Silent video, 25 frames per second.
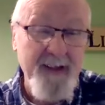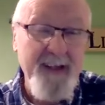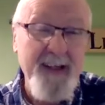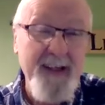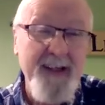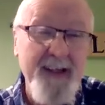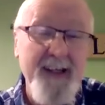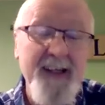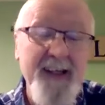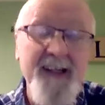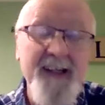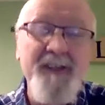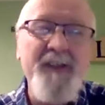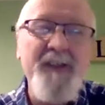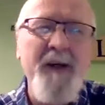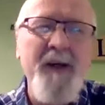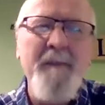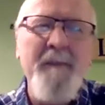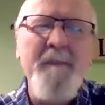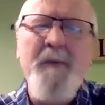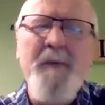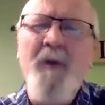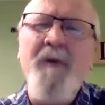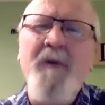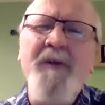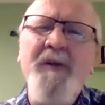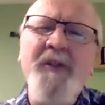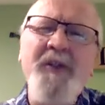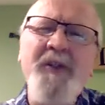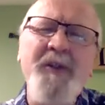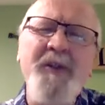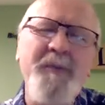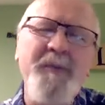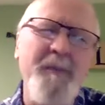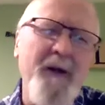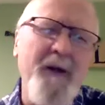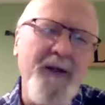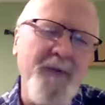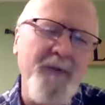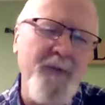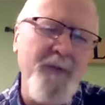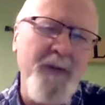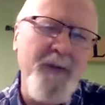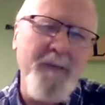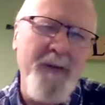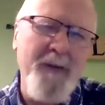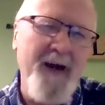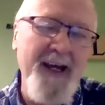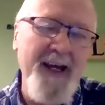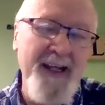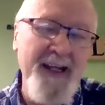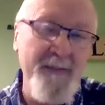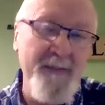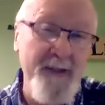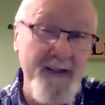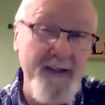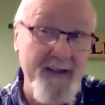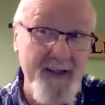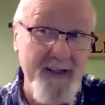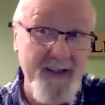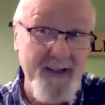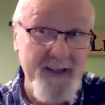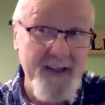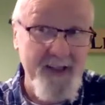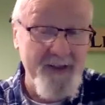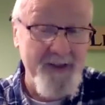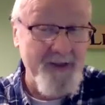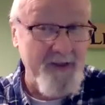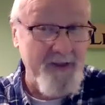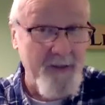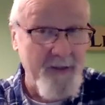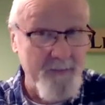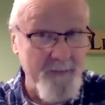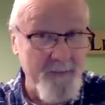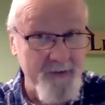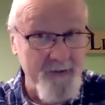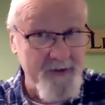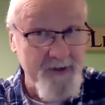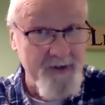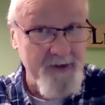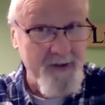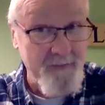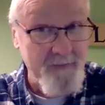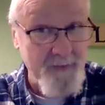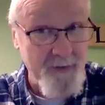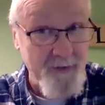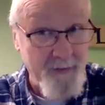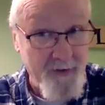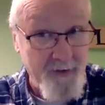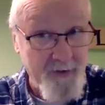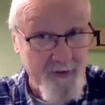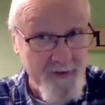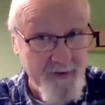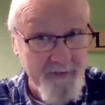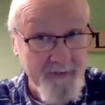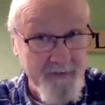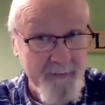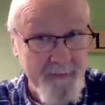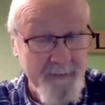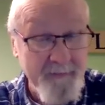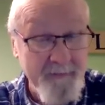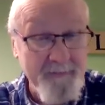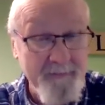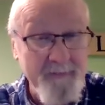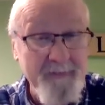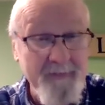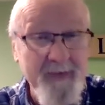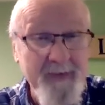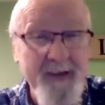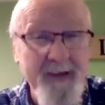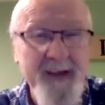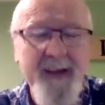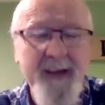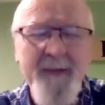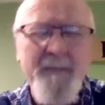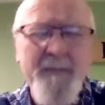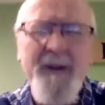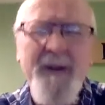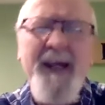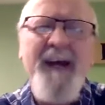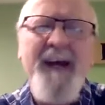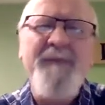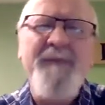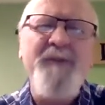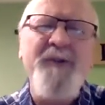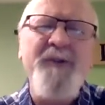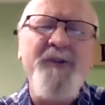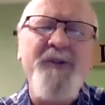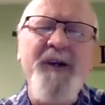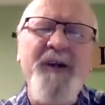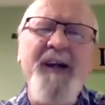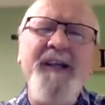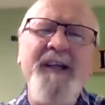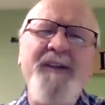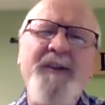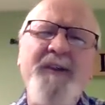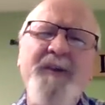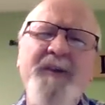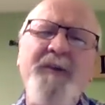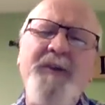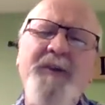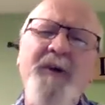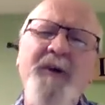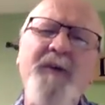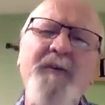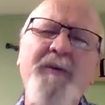and some poor schmuck will buy him and think his supper's number one. But after trying to cook old